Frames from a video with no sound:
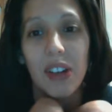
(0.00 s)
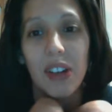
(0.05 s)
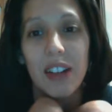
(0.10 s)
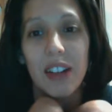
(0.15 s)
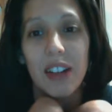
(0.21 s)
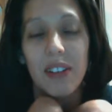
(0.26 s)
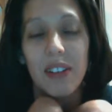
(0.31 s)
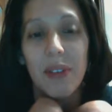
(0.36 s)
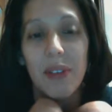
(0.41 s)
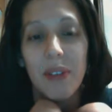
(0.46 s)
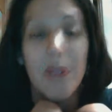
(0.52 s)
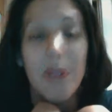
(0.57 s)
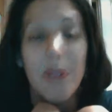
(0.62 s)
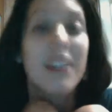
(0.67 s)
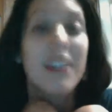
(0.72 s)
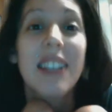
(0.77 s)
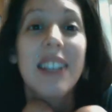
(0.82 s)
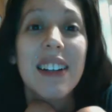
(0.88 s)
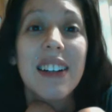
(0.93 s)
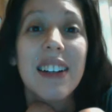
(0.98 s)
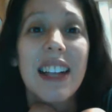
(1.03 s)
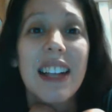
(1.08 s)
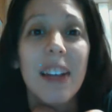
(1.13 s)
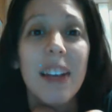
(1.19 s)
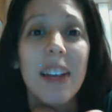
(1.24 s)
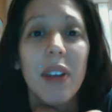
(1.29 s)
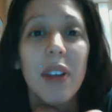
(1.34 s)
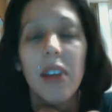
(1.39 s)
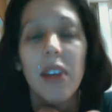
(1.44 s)
and maybe it's her,
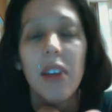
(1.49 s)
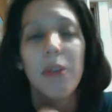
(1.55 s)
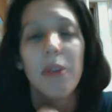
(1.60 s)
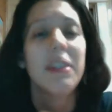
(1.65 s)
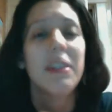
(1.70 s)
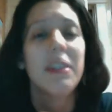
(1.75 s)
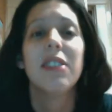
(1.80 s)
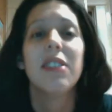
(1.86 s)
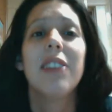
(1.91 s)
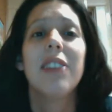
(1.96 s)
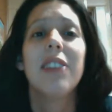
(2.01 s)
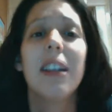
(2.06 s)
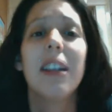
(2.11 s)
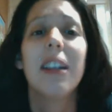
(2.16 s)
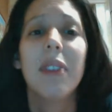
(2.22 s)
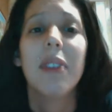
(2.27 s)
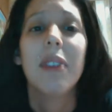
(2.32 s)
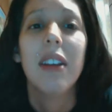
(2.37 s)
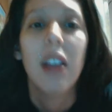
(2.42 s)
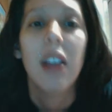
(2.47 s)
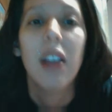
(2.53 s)
Tammy. Maybe it's you, Tammy.